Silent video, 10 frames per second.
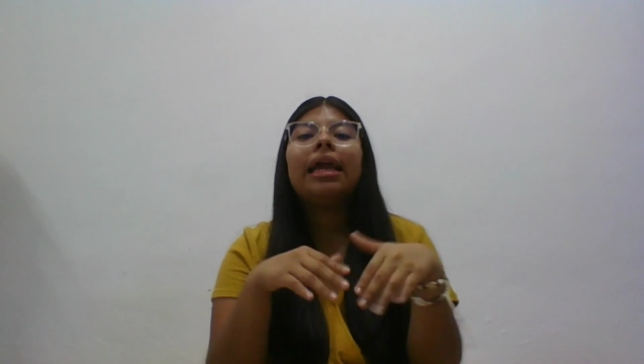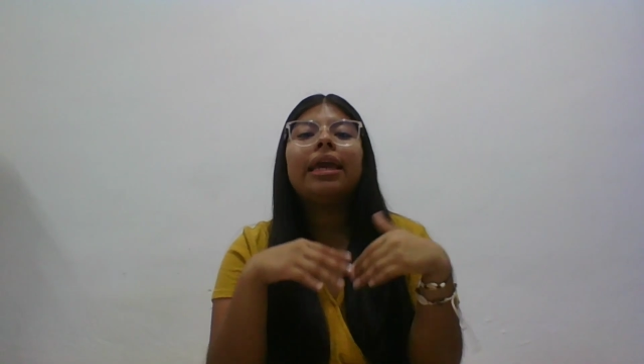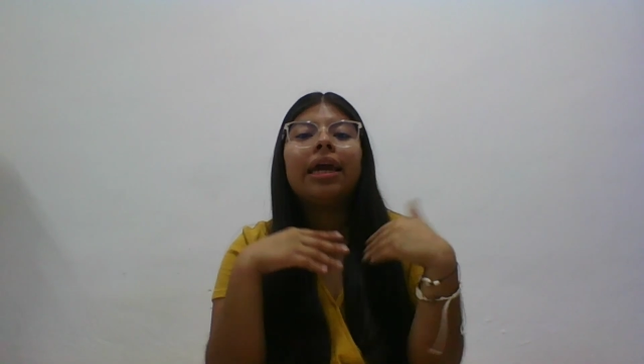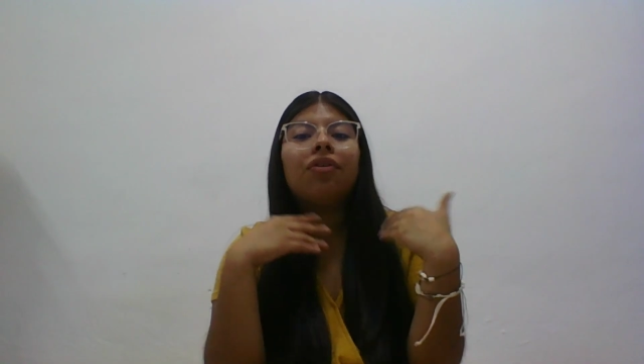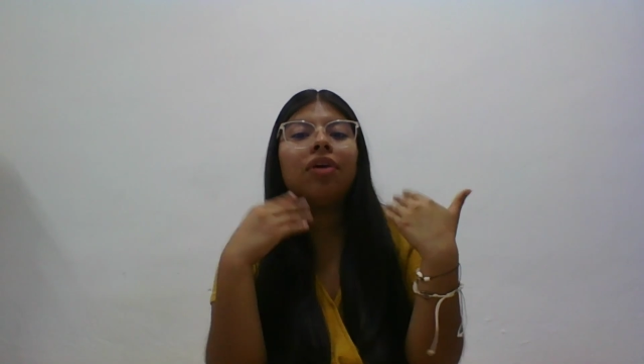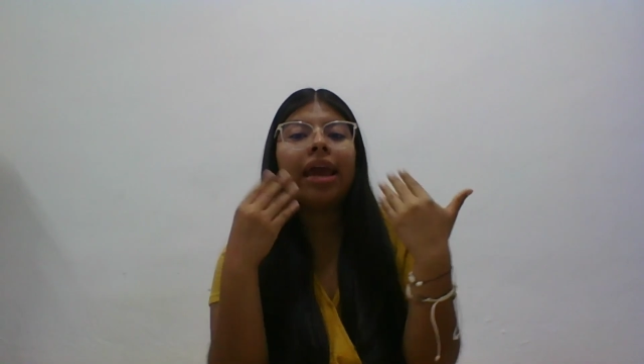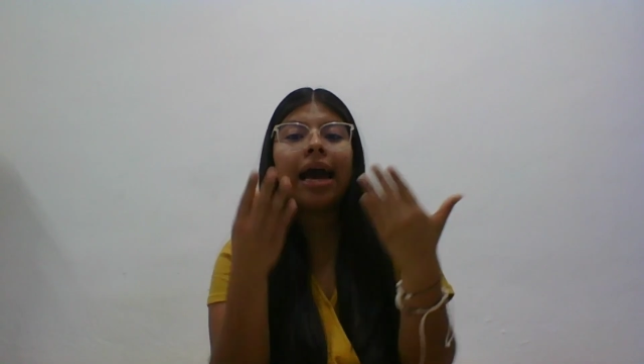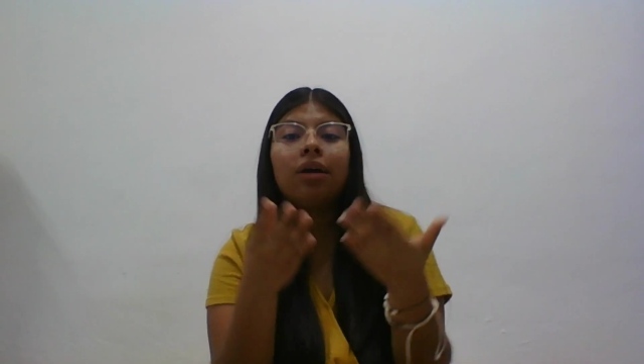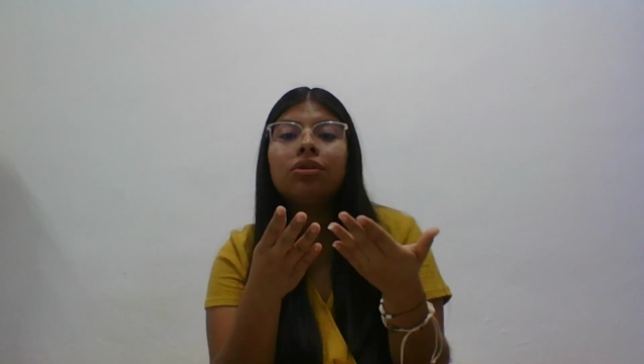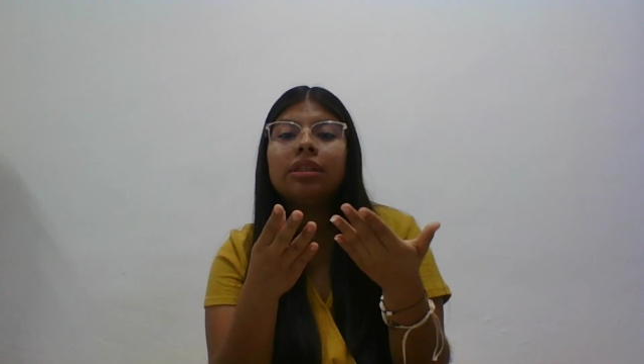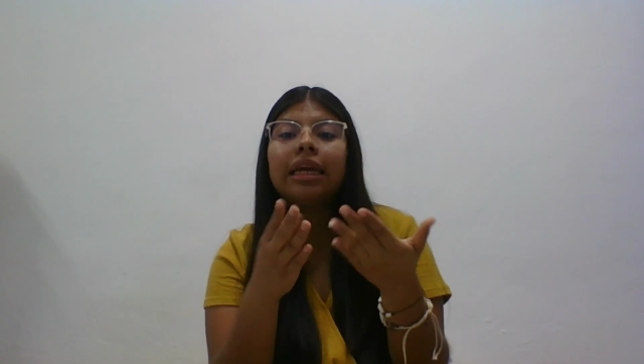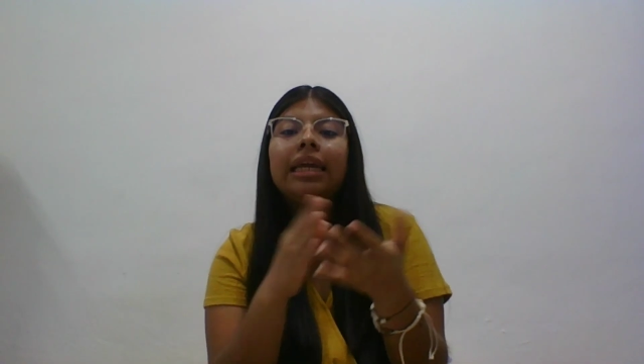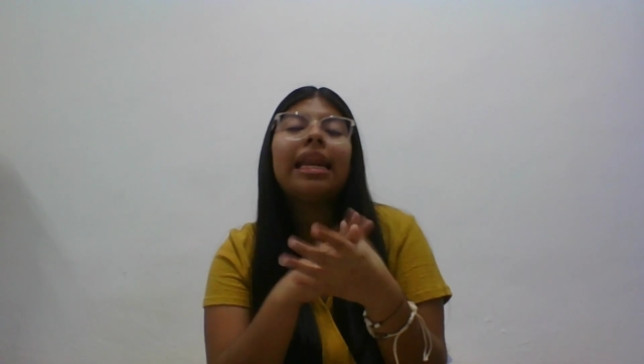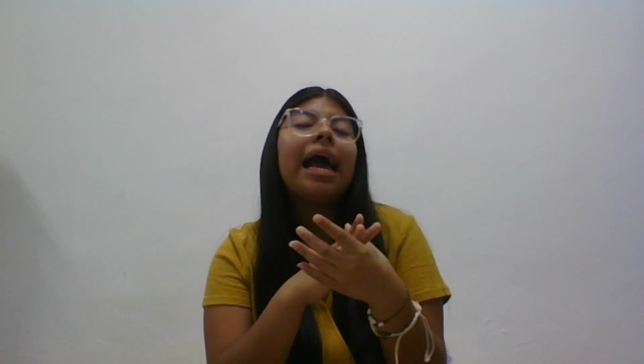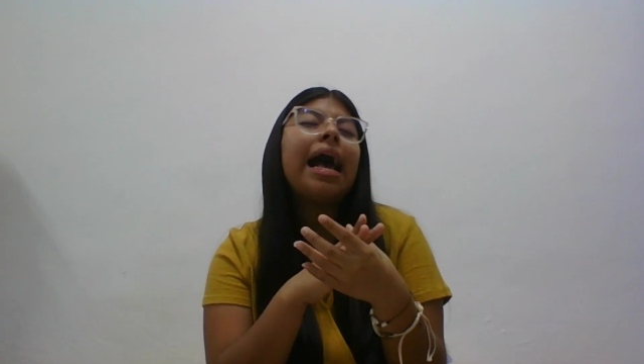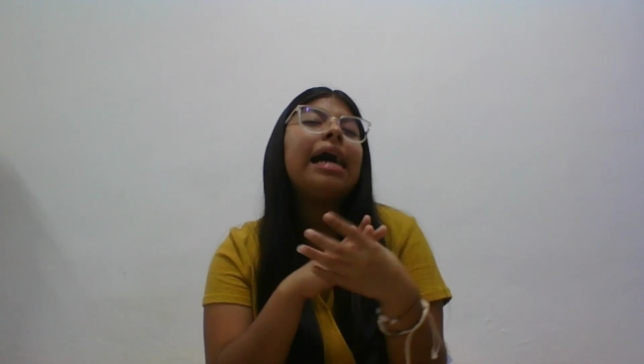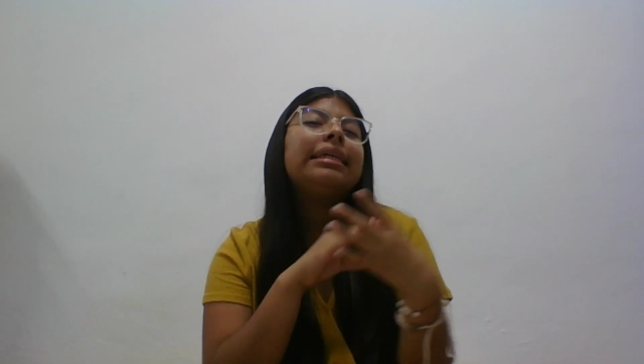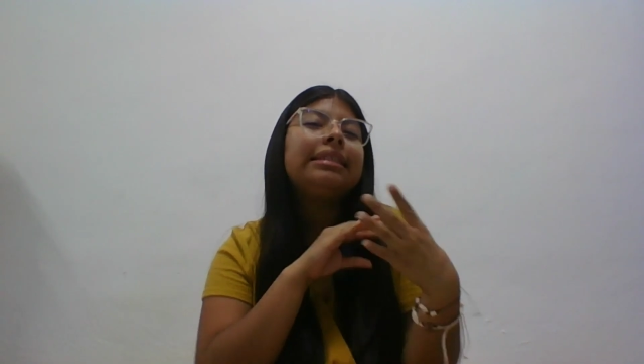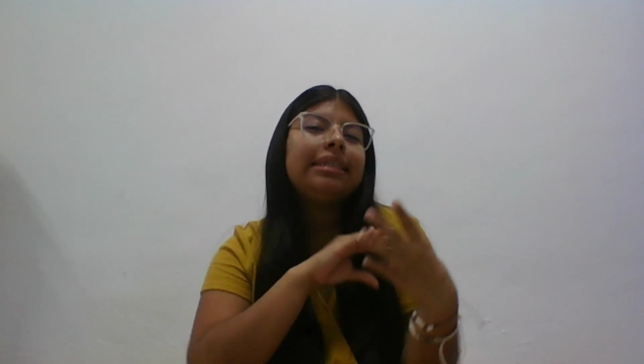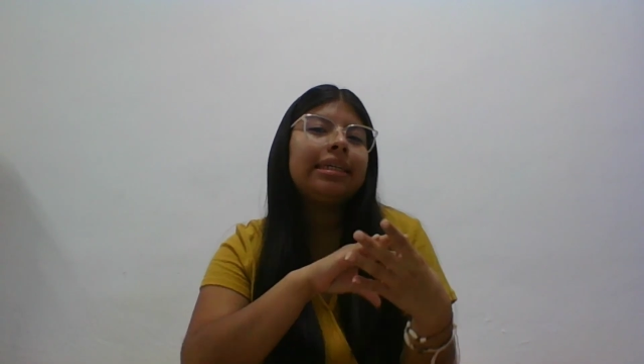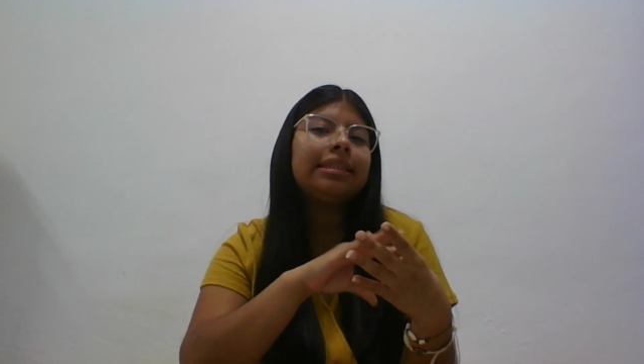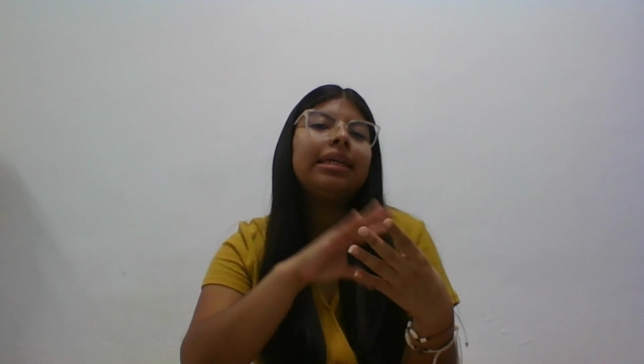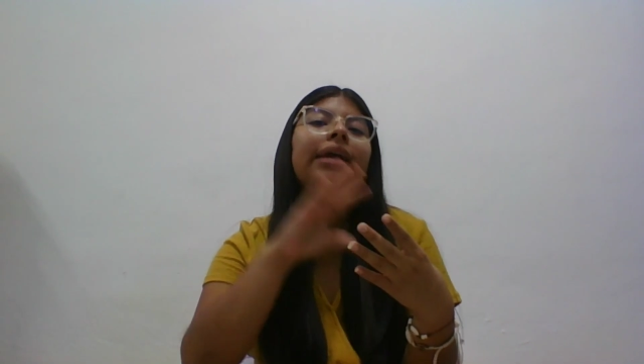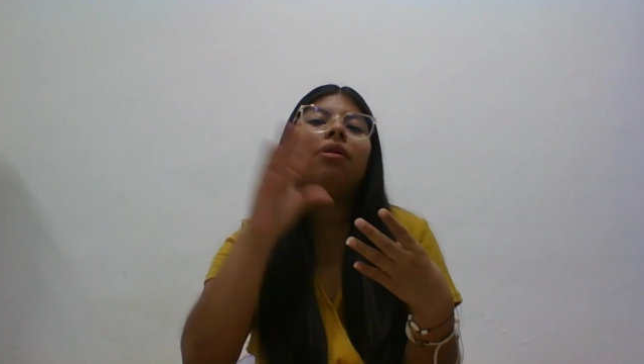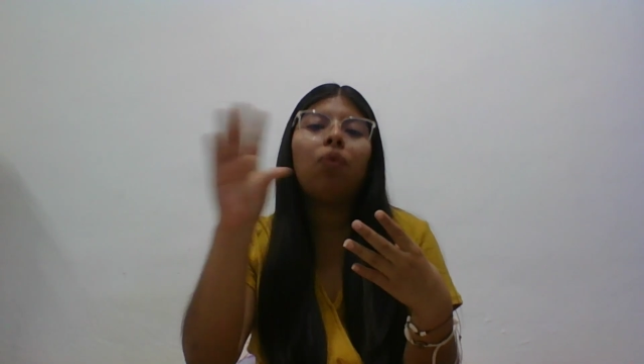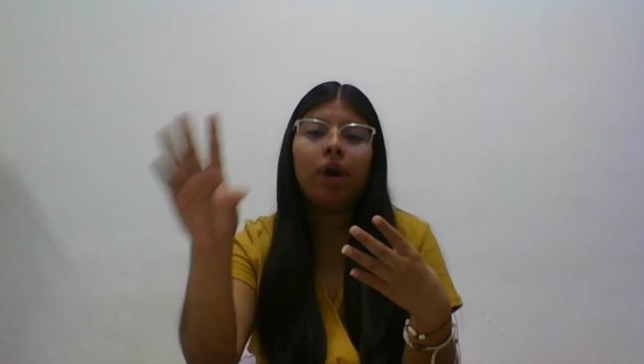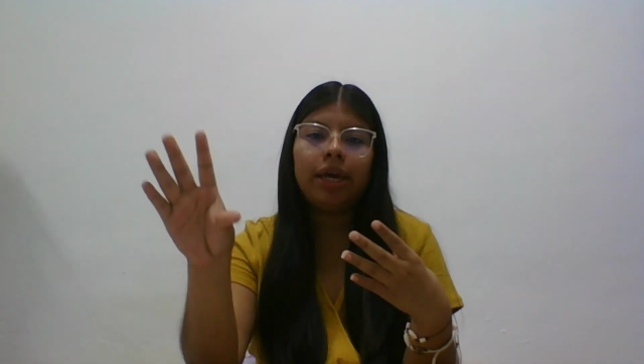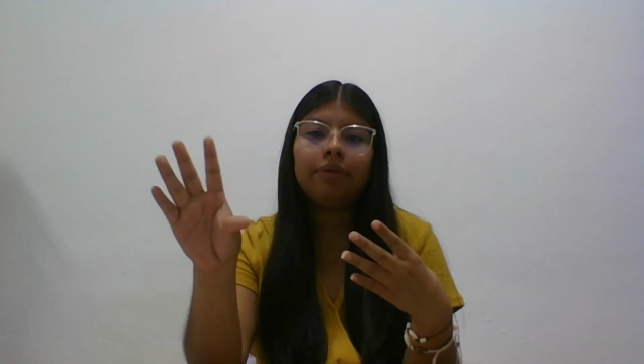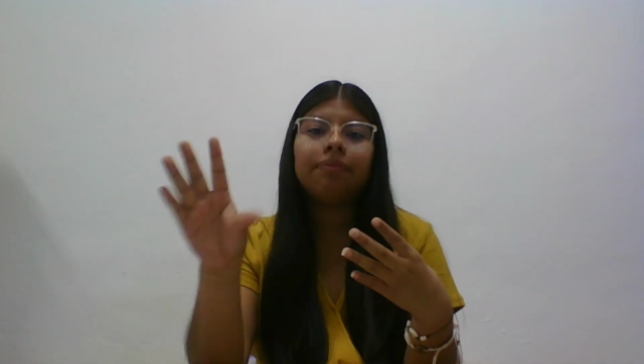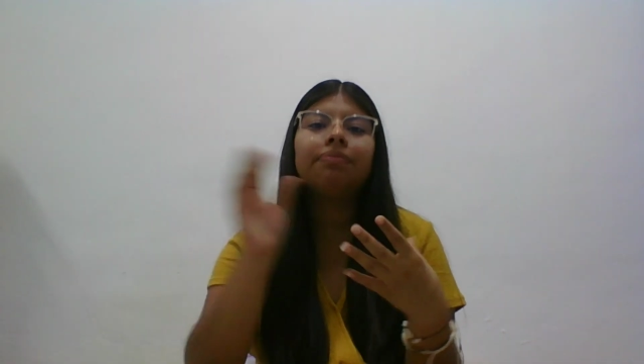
carried out in a certain way.